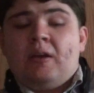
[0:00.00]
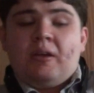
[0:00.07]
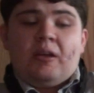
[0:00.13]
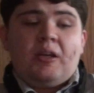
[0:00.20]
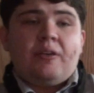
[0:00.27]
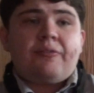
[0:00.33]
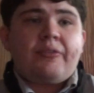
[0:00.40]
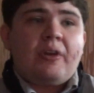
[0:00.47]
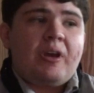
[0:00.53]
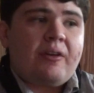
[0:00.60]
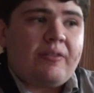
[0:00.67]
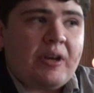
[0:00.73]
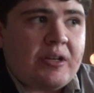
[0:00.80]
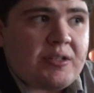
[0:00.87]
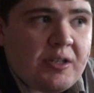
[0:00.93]
if you have
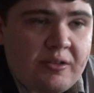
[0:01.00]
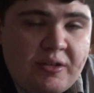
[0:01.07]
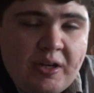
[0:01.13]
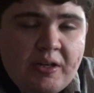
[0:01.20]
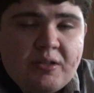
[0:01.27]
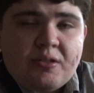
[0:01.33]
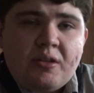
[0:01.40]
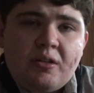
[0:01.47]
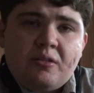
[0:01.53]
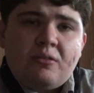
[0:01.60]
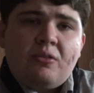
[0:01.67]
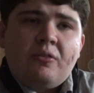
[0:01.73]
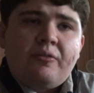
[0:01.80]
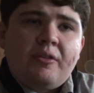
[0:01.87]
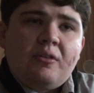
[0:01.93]
any suggestions,
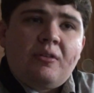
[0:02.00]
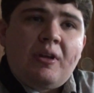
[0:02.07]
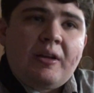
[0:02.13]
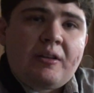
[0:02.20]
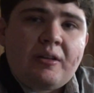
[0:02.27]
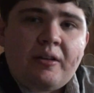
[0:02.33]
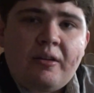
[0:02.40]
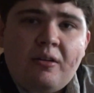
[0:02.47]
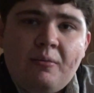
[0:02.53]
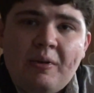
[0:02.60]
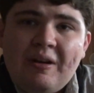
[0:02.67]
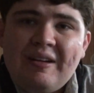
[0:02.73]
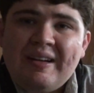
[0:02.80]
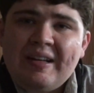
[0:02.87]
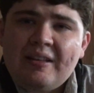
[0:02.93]
or if you'd like to hear
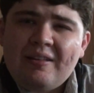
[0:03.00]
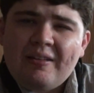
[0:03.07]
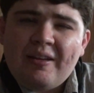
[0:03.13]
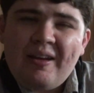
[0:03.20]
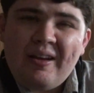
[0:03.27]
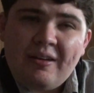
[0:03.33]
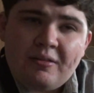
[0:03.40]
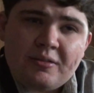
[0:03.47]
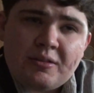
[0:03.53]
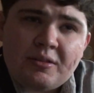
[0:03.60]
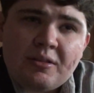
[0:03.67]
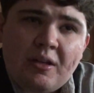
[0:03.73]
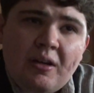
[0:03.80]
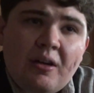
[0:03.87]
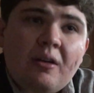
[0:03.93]
about anything
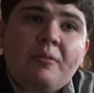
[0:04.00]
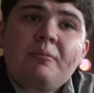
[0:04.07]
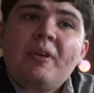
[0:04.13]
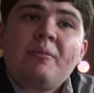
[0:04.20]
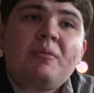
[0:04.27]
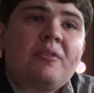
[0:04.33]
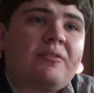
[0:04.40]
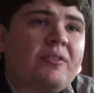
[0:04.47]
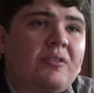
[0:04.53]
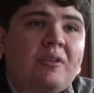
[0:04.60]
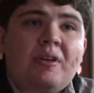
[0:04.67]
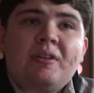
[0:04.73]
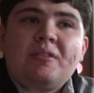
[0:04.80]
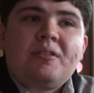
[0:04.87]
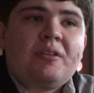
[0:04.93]
else, maybe if you'd
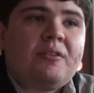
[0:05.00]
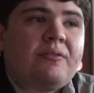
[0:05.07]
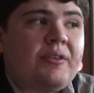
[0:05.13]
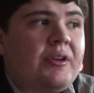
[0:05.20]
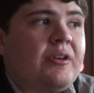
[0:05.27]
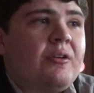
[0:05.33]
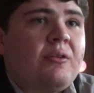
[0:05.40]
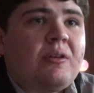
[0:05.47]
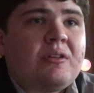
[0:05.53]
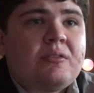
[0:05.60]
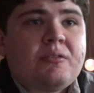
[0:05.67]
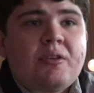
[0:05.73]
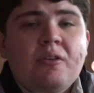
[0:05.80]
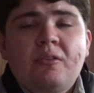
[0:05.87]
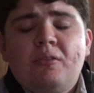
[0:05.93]
like to see a video
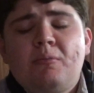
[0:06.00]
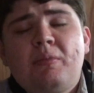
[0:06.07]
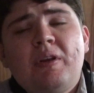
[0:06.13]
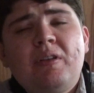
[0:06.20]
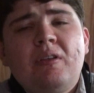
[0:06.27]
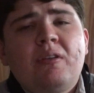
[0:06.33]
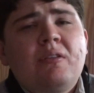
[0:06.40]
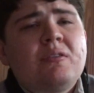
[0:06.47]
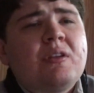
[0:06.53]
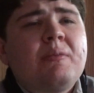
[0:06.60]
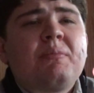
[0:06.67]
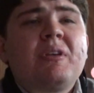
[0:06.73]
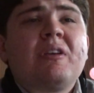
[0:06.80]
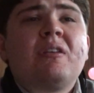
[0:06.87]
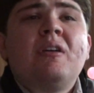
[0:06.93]
on circular breathing or
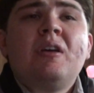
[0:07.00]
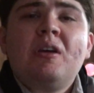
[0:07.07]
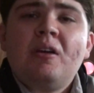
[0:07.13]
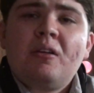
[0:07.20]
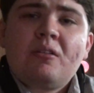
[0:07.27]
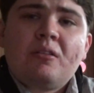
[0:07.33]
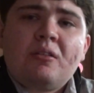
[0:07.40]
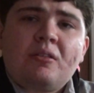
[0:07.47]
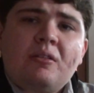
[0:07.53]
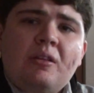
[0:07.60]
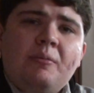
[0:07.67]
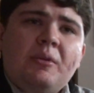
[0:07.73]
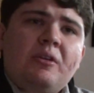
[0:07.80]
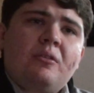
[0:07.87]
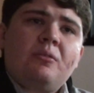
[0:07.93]
something, just
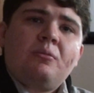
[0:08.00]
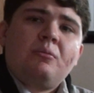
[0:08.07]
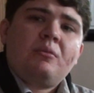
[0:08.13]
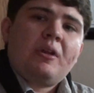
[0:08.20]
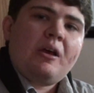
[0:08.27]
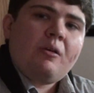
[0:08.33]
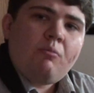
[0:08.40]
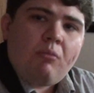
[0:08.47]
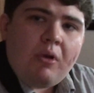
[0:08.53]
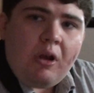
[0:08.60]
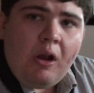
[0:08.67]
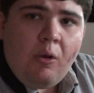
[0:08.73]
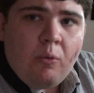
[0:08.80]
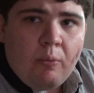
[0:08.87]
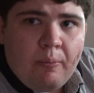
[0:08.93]
let me know down
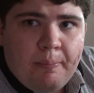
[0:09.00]
below.